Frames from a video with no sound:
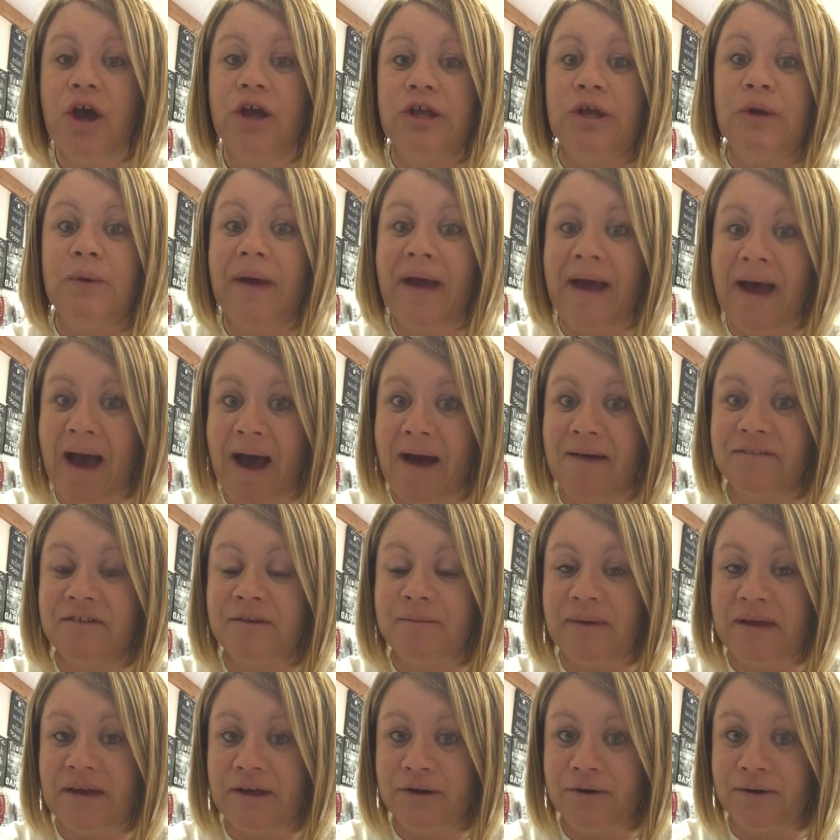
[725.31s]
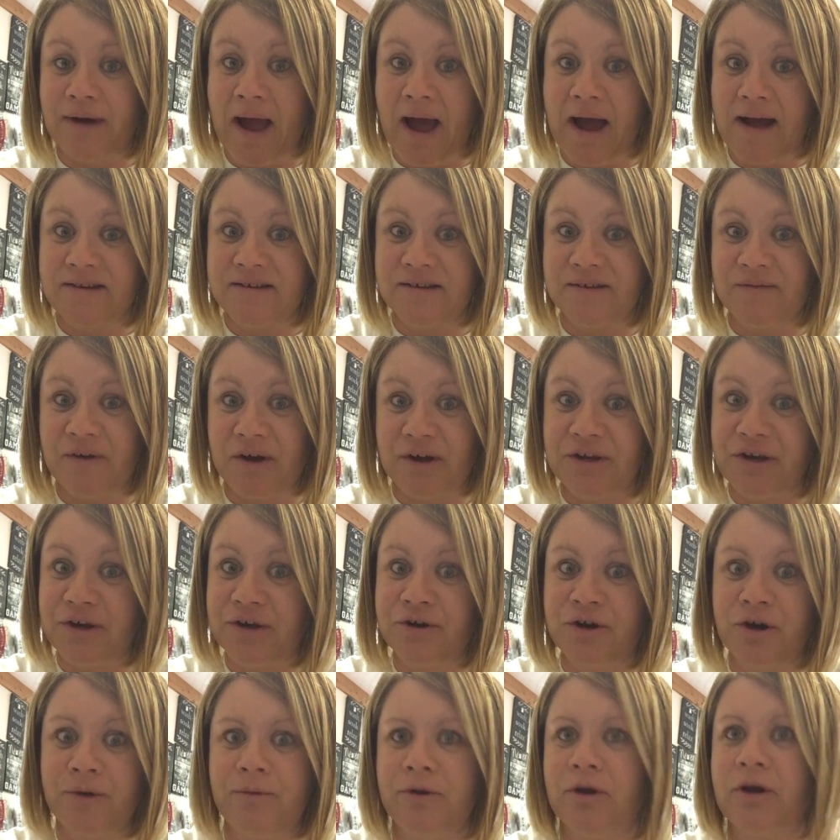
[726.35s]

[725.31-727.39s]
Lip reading: You have to be interactive on your group.